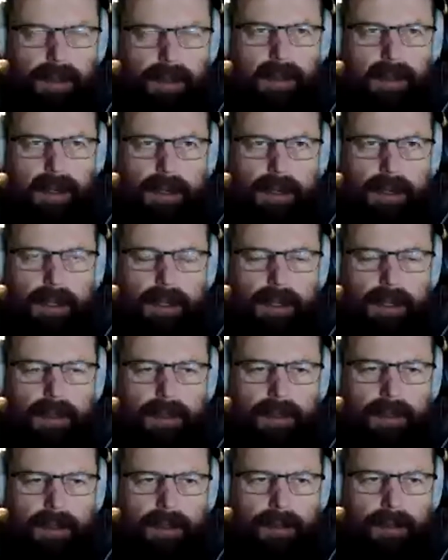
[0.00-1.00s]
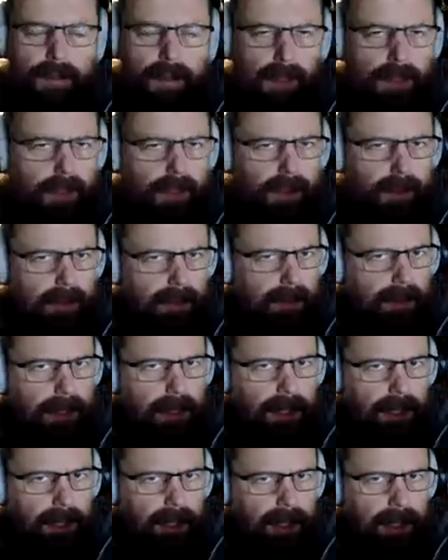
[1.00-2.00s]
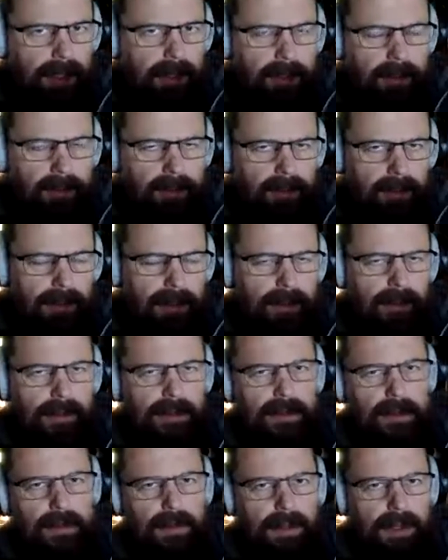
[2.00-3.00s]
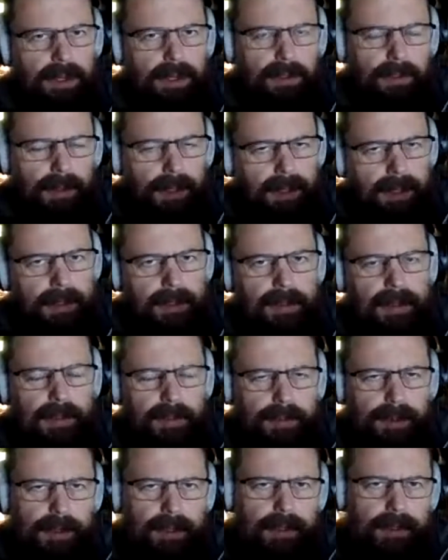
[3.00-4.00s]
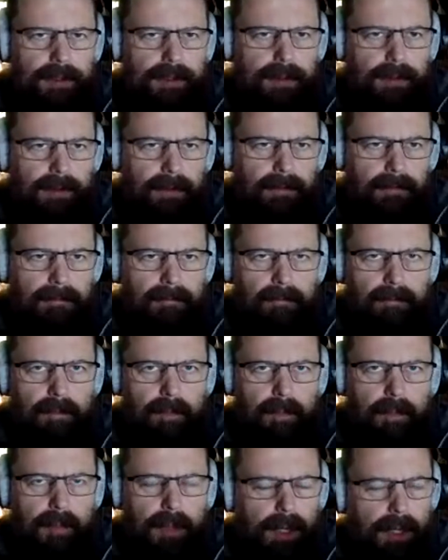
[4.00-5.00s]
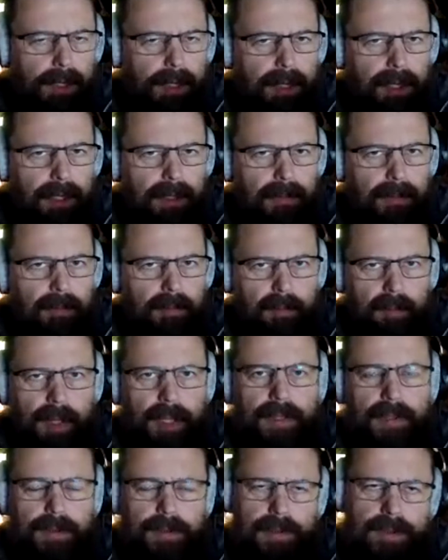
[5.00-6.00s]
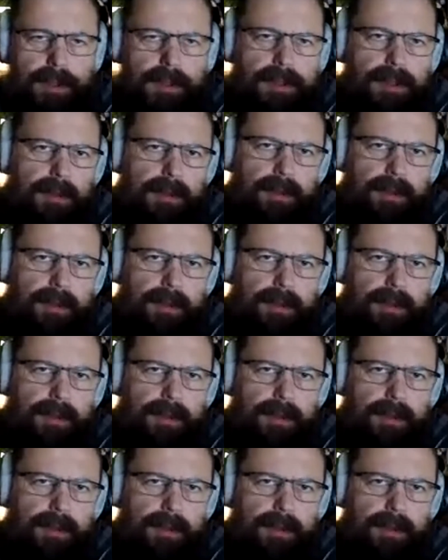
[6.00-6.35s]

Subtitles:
and we do not like to admit it, but money matters.